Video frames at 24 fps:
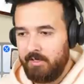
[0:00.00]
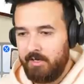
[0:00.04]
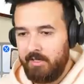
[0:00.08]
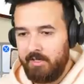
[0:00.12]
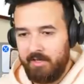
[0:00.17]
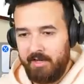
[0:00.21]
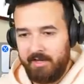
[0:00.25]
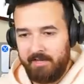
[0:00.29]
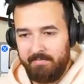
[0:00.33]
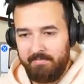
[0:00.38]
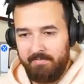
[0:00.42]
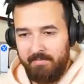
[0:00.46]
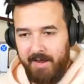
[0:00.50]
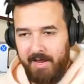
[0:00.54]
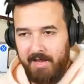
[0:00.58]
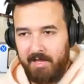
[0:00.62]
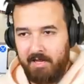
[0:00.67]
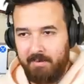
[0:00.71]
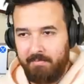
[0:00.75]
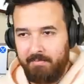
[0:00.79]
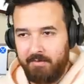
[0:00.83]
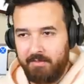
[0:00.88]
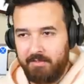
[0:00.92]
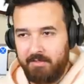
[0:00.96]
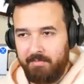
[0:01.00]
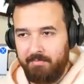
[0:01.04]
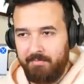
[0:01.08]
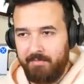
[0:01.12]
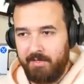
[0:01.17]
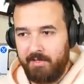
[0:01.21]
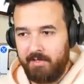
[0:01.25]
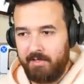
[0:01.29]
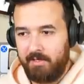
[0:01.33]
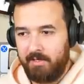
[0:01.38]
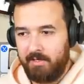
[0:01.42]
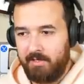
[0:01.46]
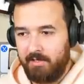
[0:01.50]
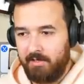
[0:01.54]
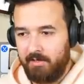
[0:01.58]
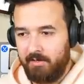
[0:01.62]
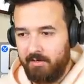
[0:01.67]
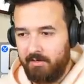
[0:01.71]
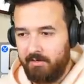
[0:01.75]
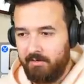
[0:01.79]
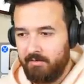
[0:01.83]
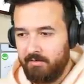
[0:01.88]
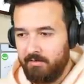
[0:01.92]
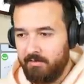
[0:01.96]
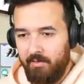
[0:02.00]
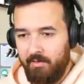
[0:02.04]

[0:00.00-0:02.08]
They need like makeup or something here, you know?